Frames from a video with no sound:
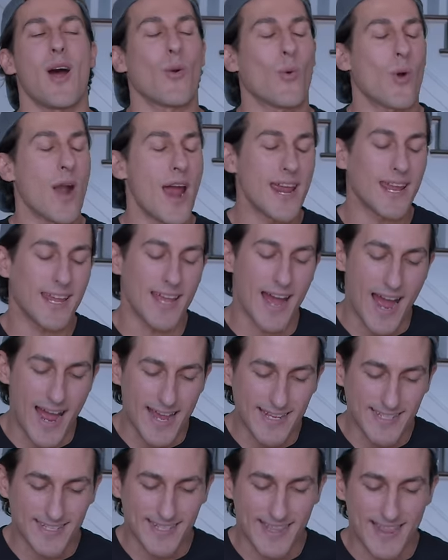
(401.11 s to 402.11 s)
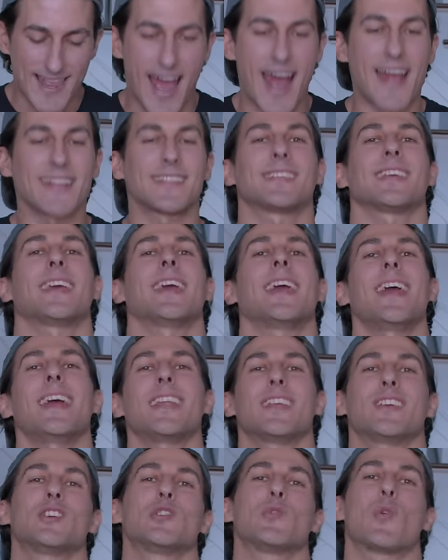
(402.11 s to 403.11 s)
All right, guys, that's
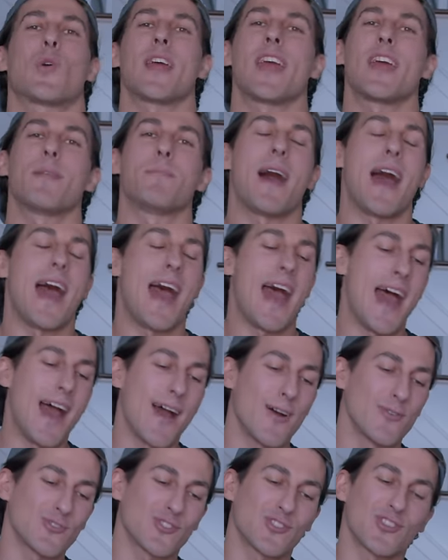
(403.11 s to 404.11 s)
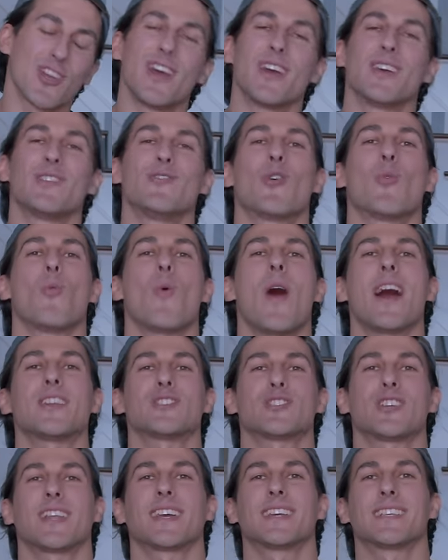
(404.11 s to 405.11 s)
it. You're in my house. You're
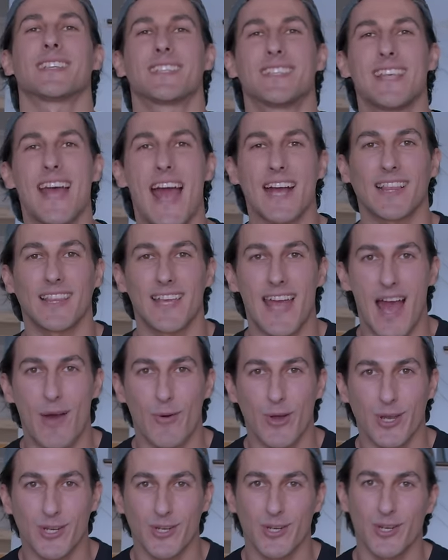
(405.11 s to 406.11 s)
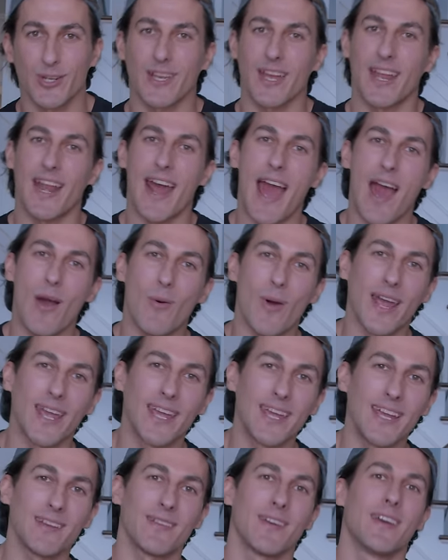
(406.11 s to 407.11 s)
watching exactly how I cook and how I
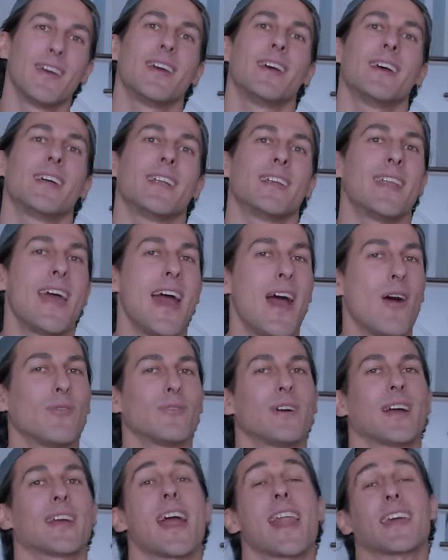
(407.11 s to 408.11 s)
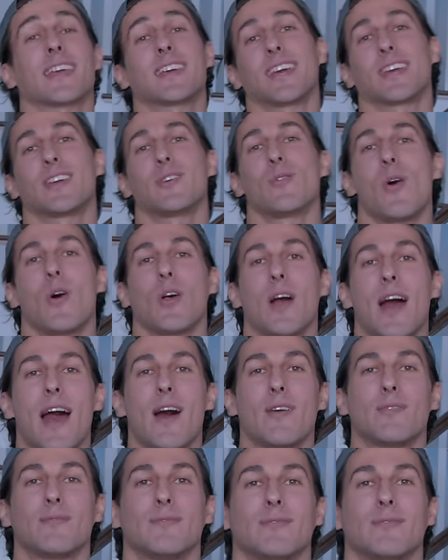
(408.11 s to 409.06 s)
eat. Now, I gotta kick you all out.